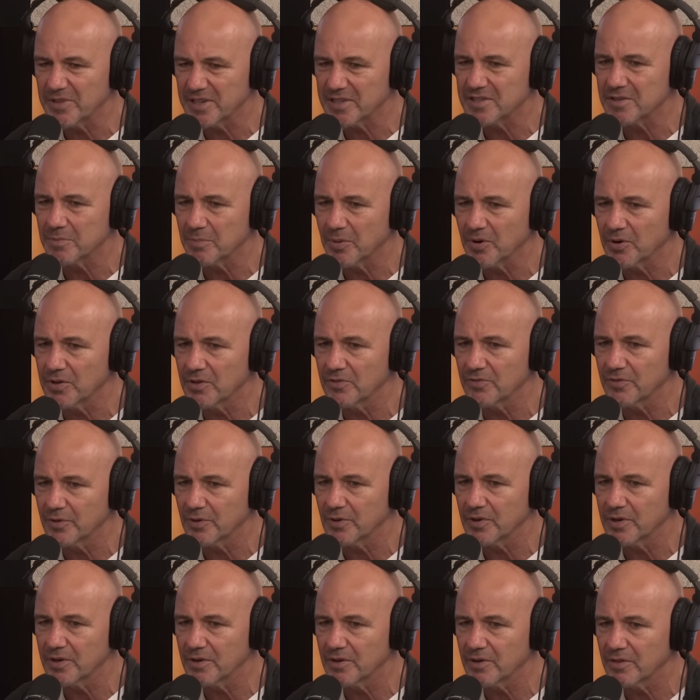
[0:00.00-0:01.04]
Disappointed
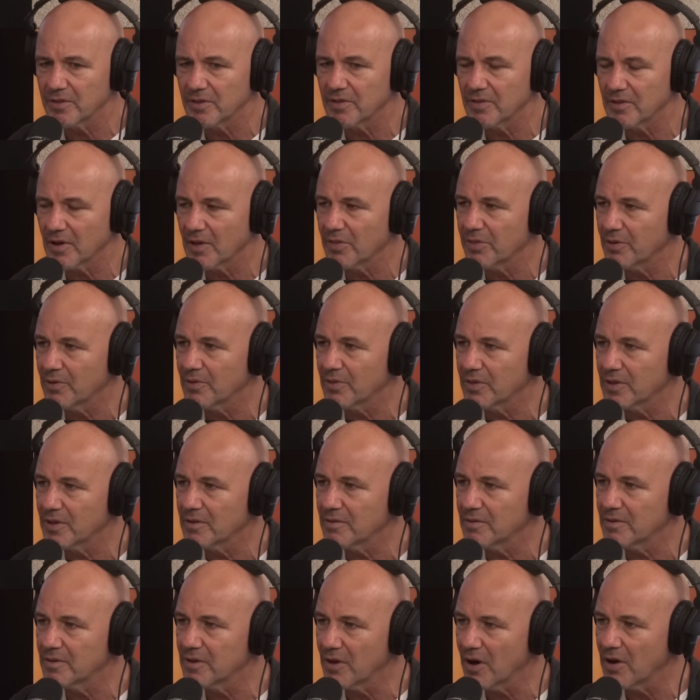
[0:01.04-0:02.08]
for you, and that I thought
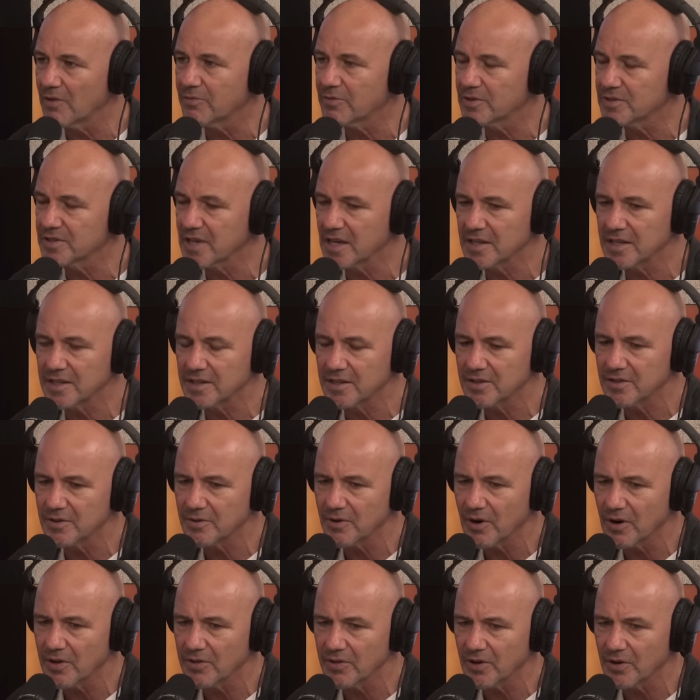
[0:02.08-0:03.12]
the life was heading in
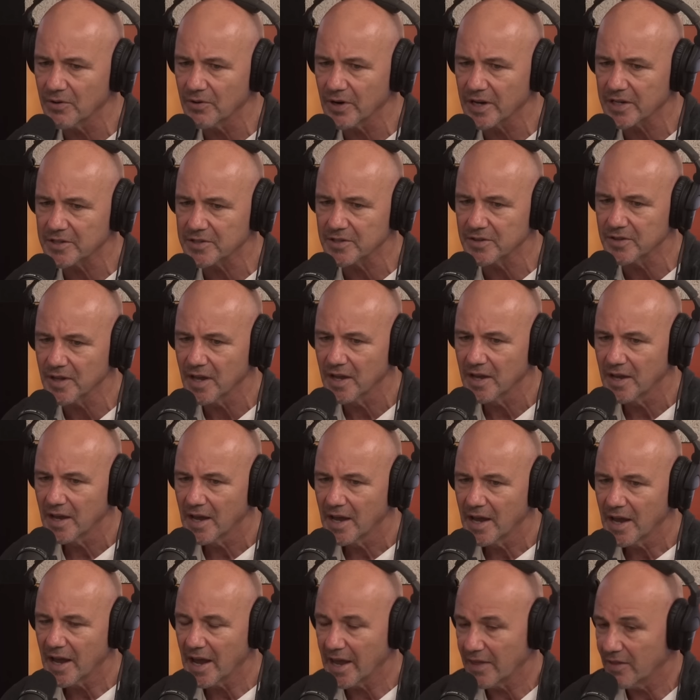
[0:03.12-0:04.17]
the right direction.
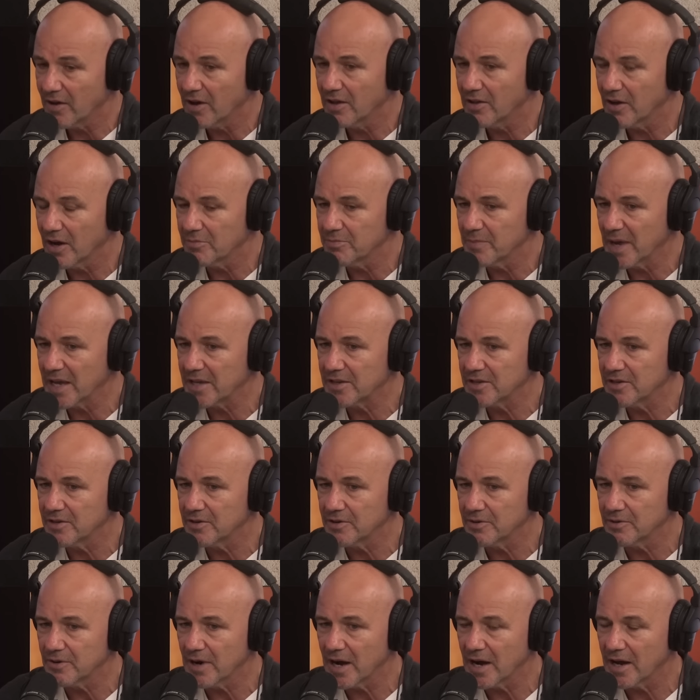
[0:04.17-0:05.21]
Yeah. And I, would met
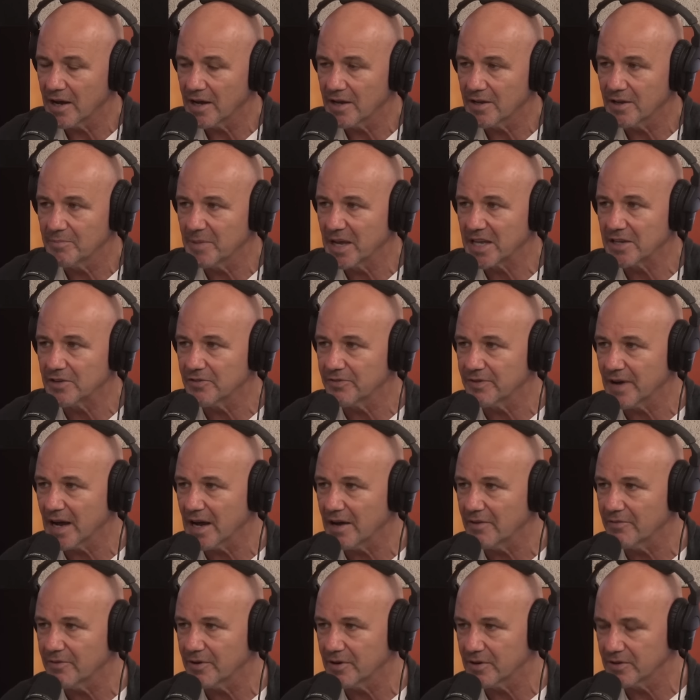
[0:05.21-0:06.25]
your uh, met your
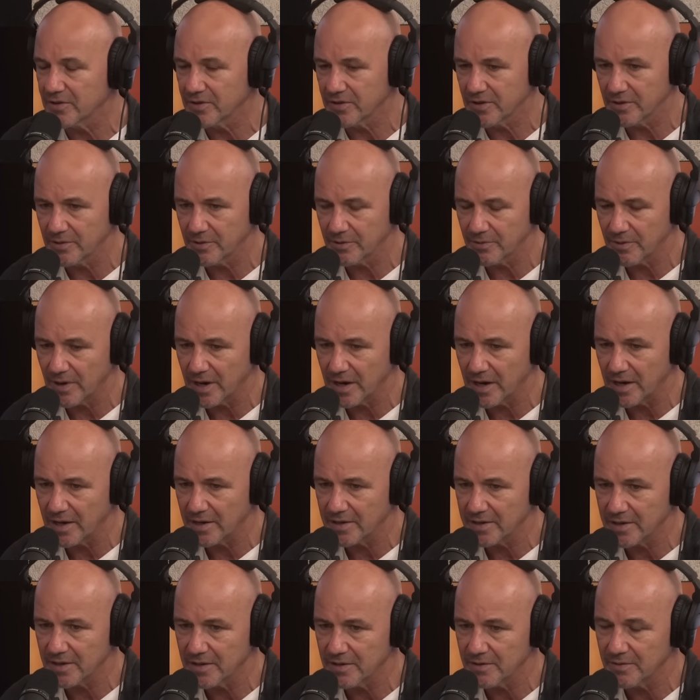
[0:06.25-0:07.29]
father and your uh,
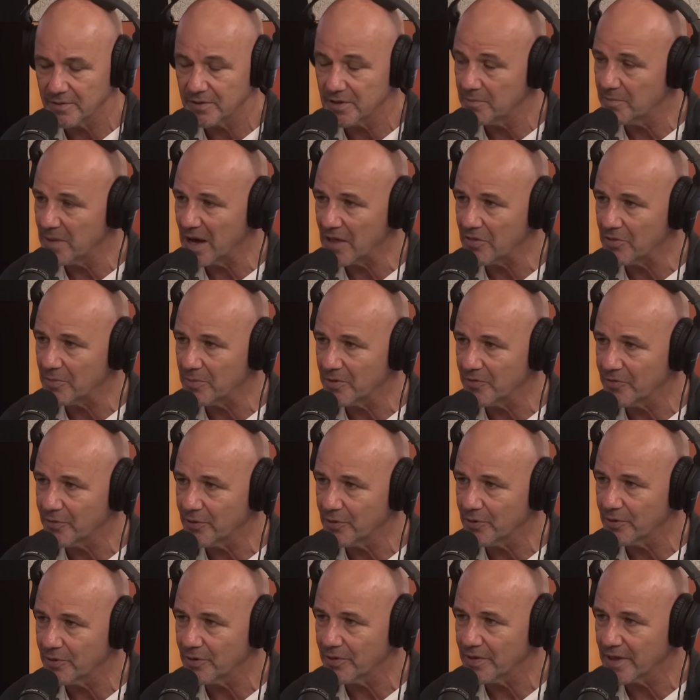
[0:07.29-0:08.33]
your your mother
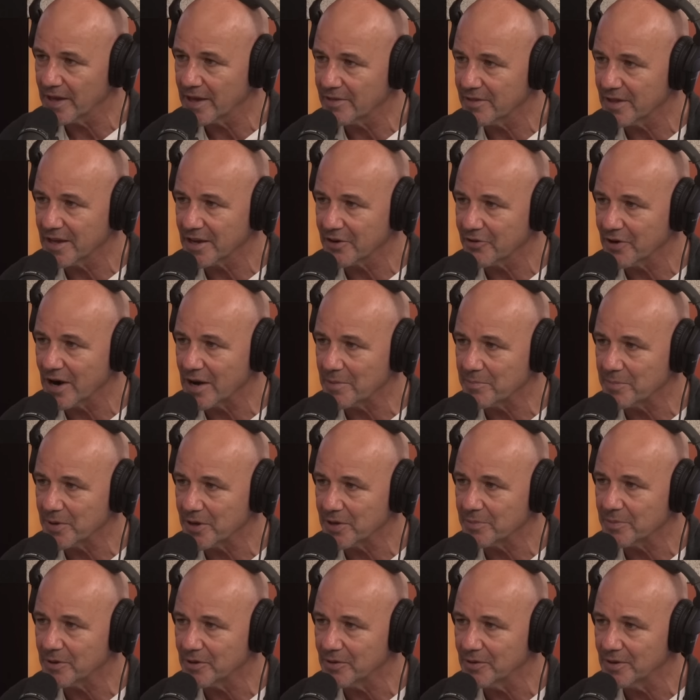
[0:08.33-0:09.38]
before, and they're they're great
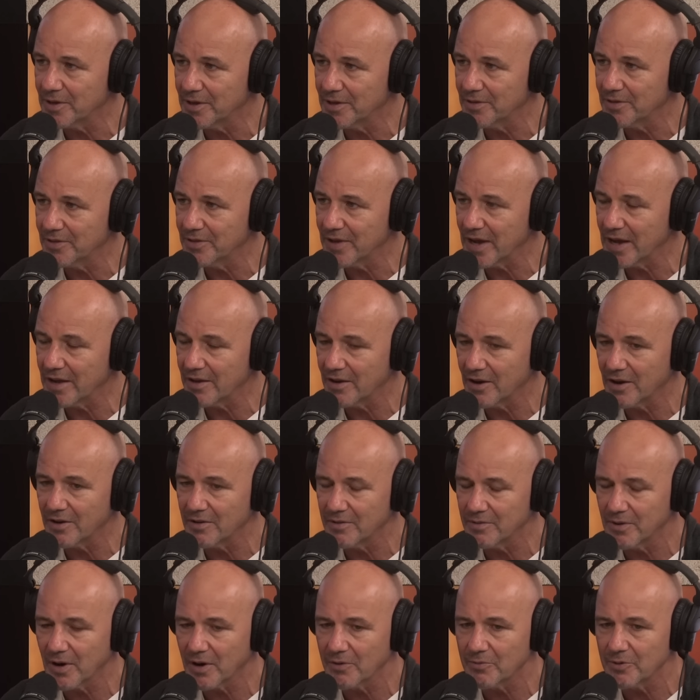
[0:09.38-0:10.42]
people, and
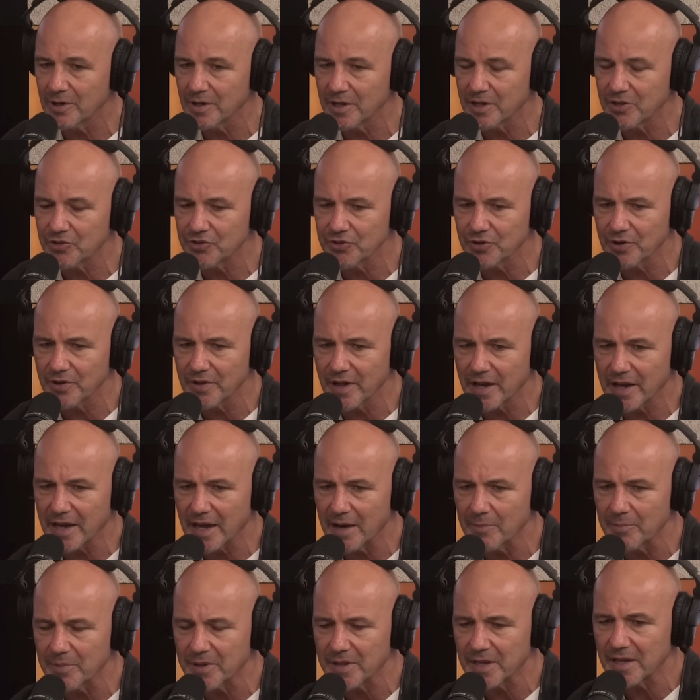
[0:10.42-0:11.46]
I I really enjoy their
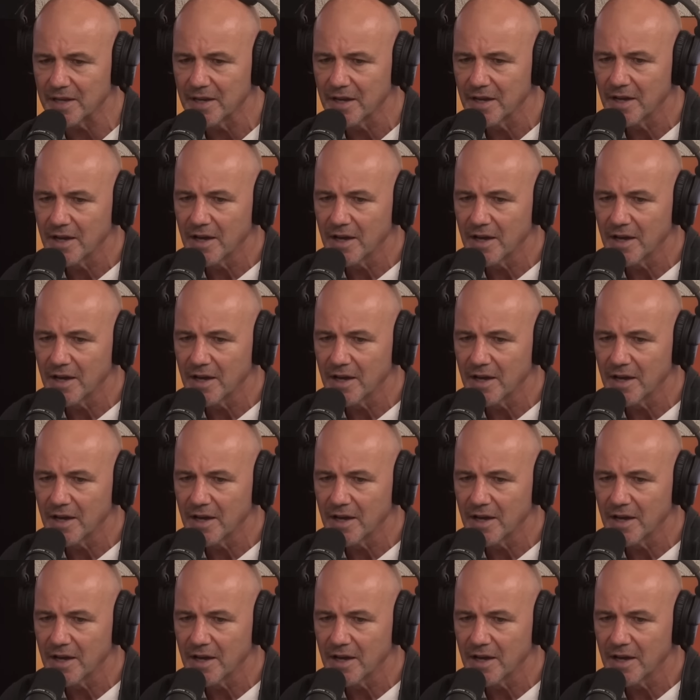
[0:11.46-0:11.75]
company.